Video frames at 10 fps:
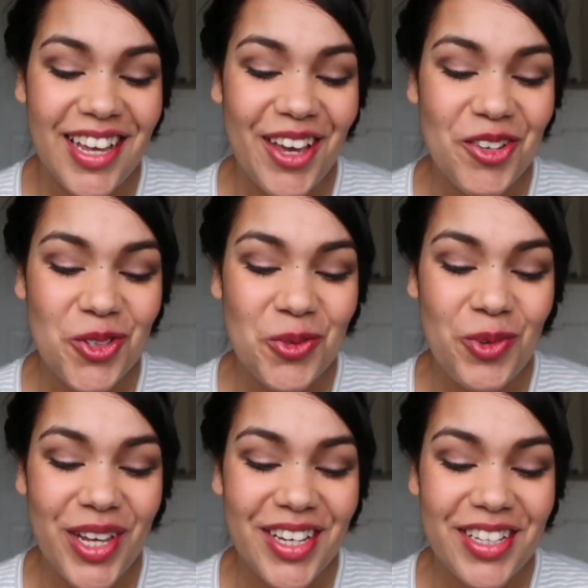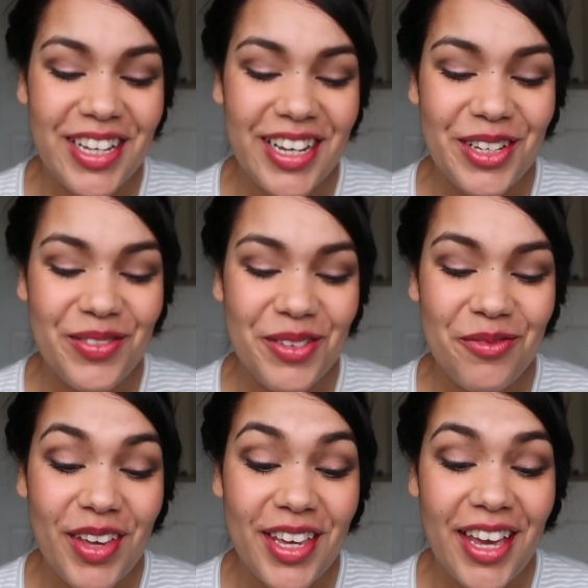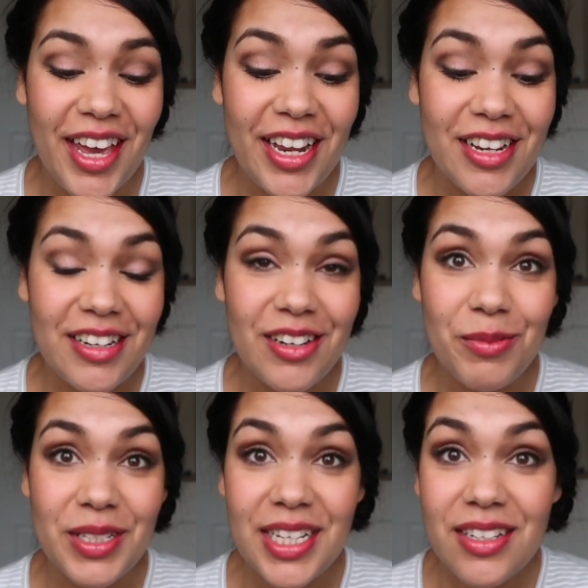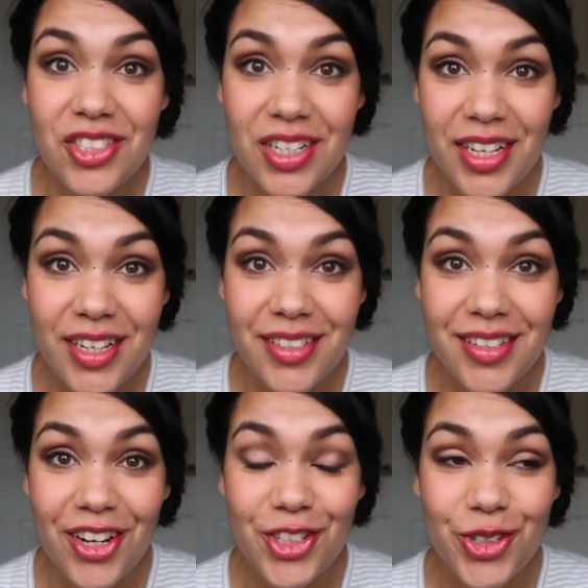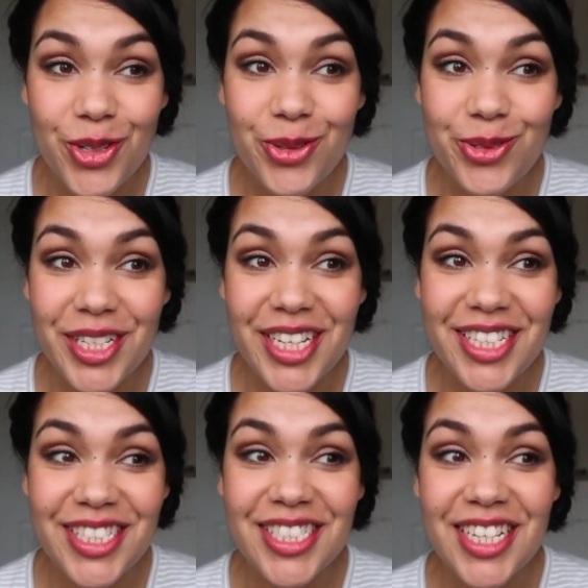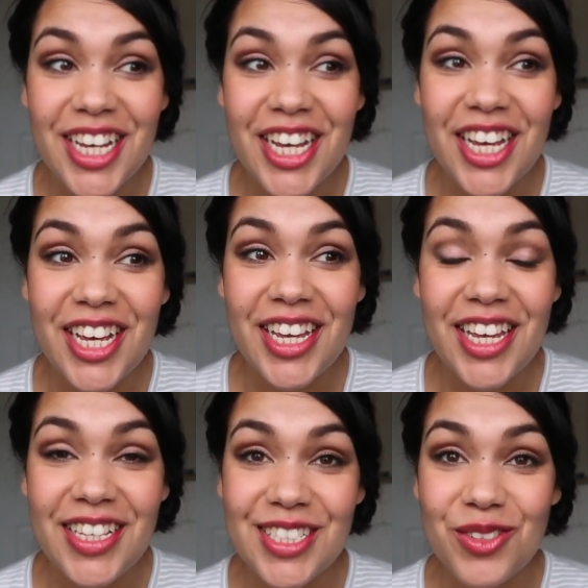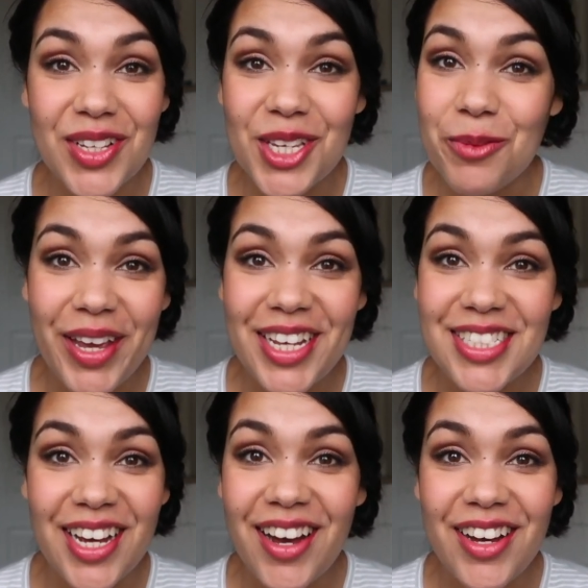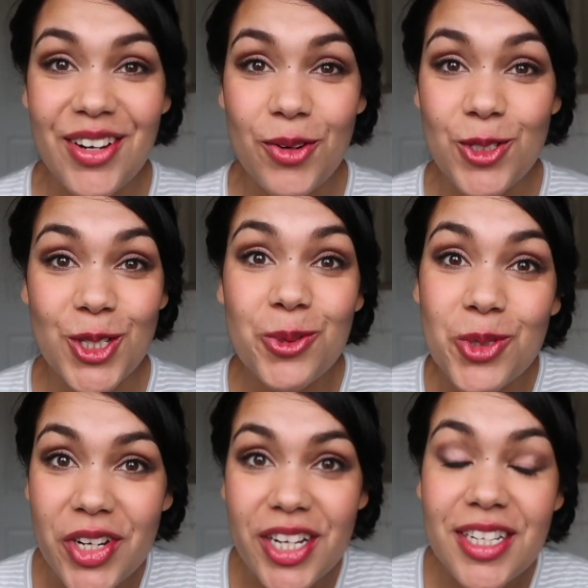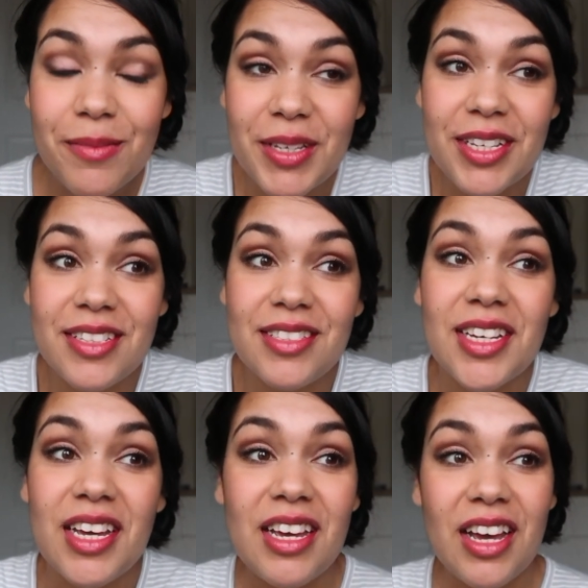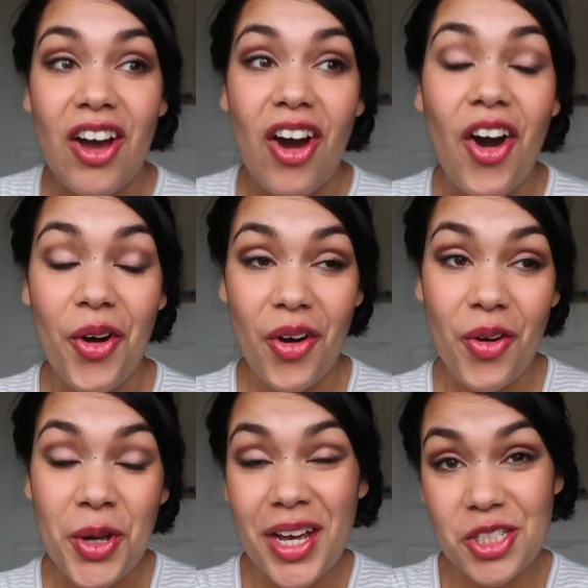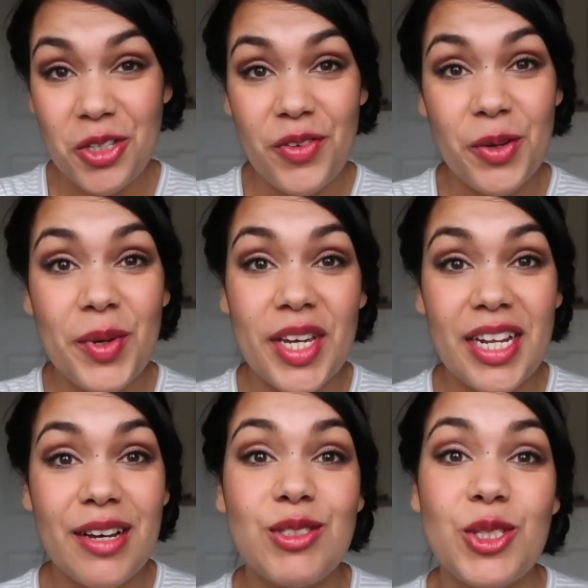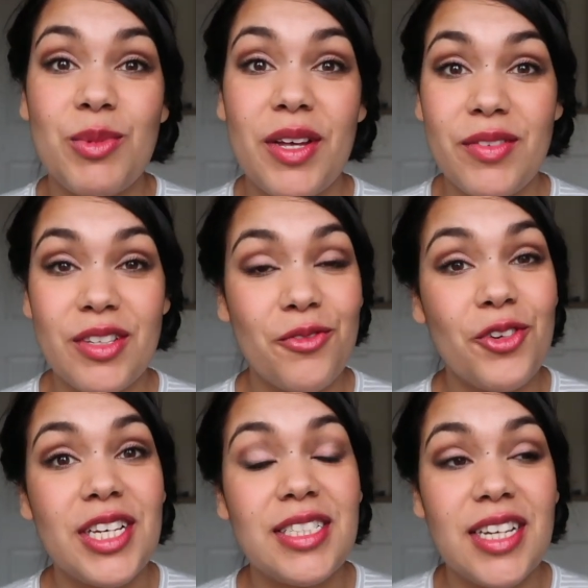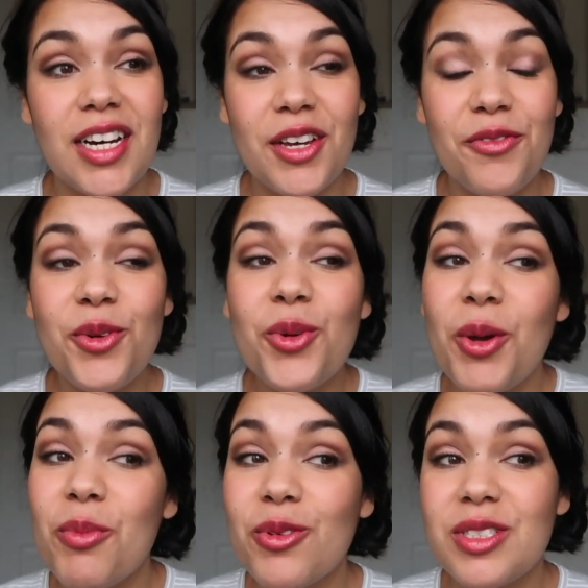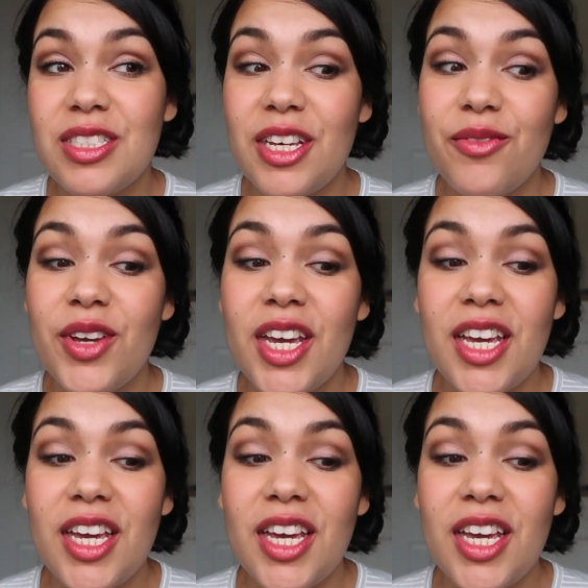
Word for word: It was just weird that evening thinking potentially my child is in this little incubator, or children, because I actually think we're going to have some left in the freezer. I feel quite positive.